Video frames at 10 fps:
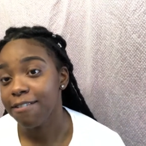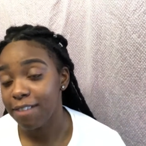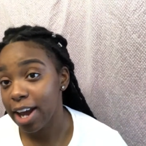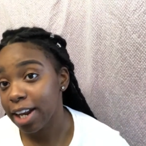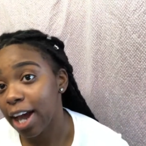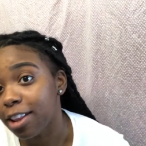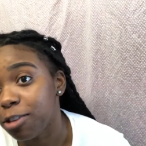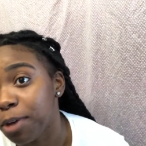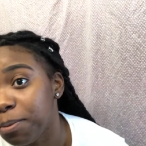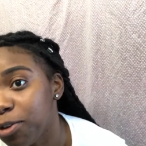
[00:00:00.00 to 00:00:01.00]
Finally got
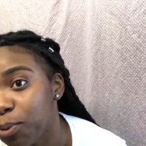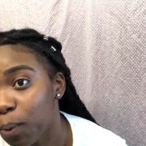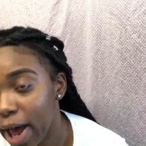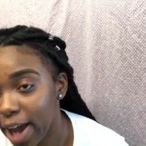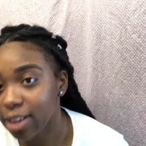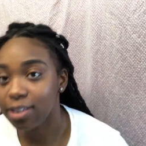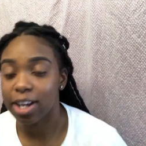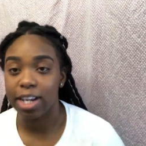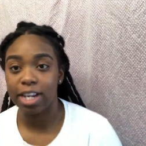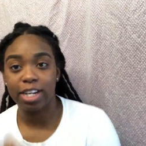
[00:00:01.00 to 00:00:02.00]
these babies waxed,
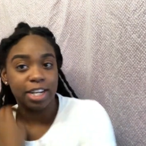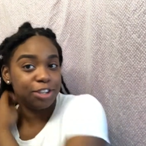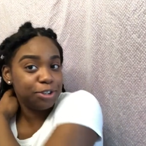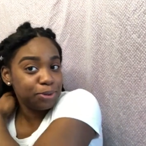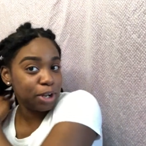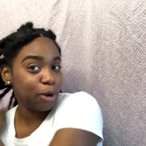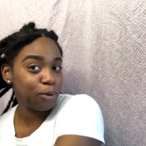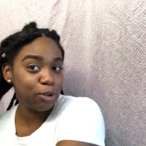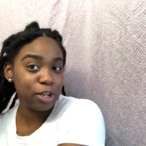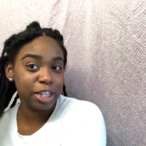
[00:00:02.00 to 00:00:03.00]
honey, because you know
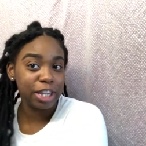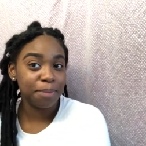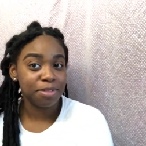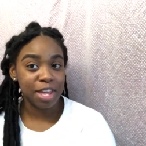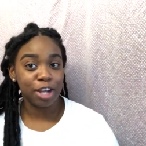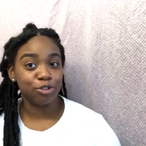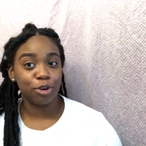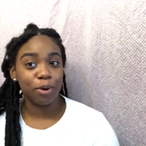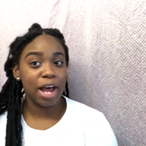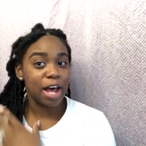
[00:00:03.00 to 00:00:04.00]
when you let them things
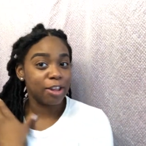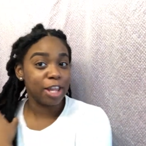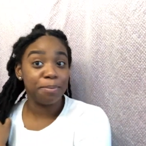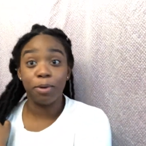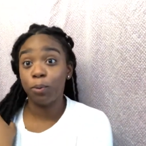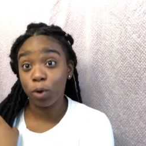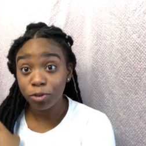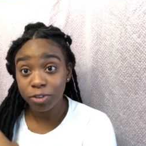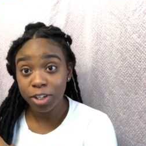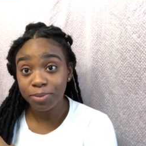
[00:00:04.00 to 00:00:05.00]
grow out, they be
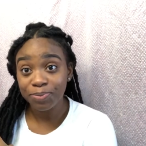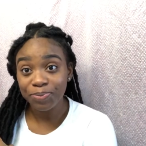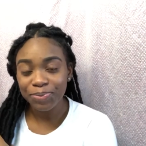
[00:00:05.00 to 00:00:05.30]
wolfing.